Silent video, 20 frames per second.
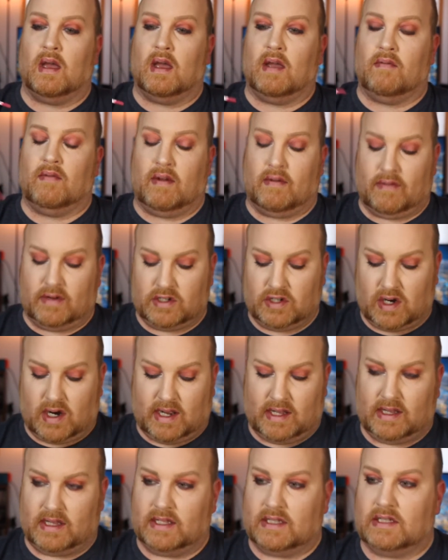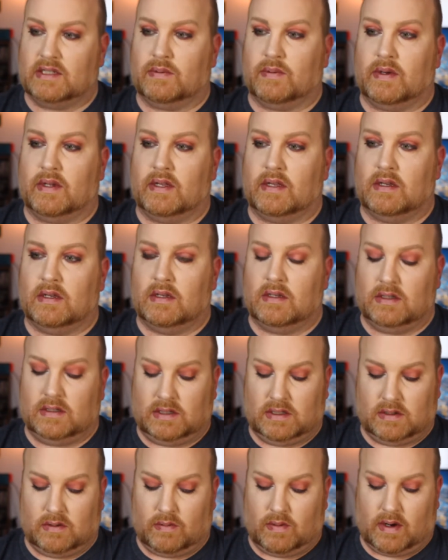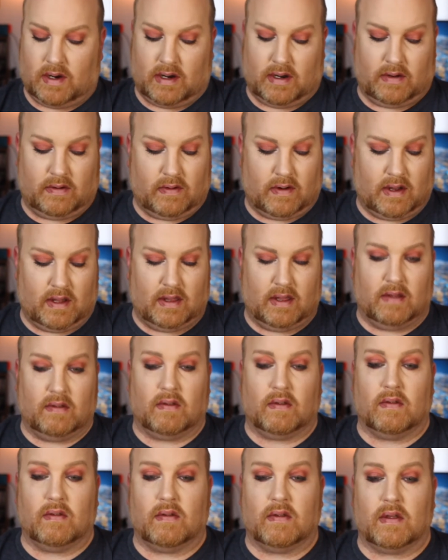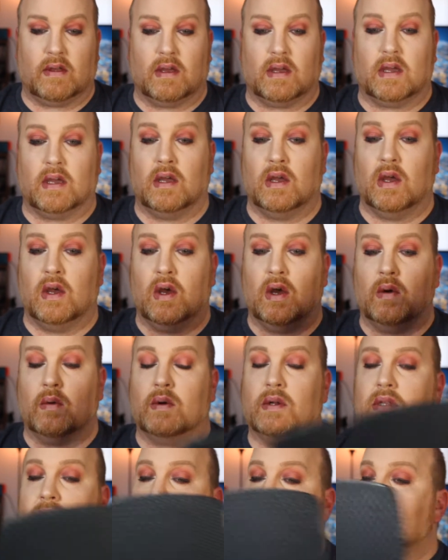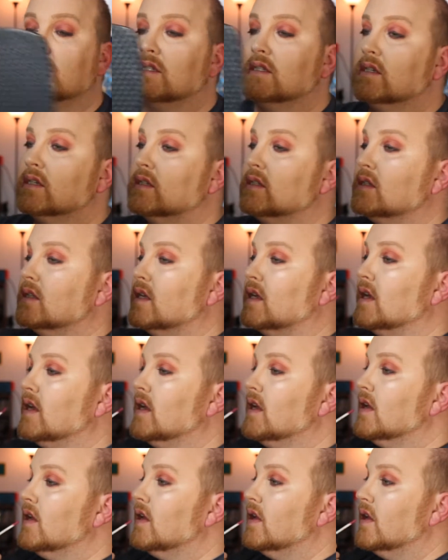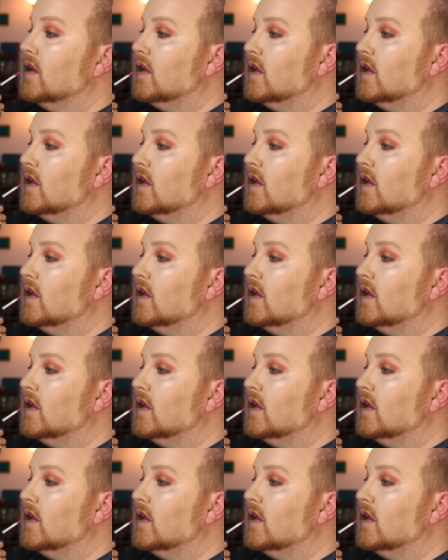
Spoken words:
I've never tried this one, so we're going to try this and see what this looks like.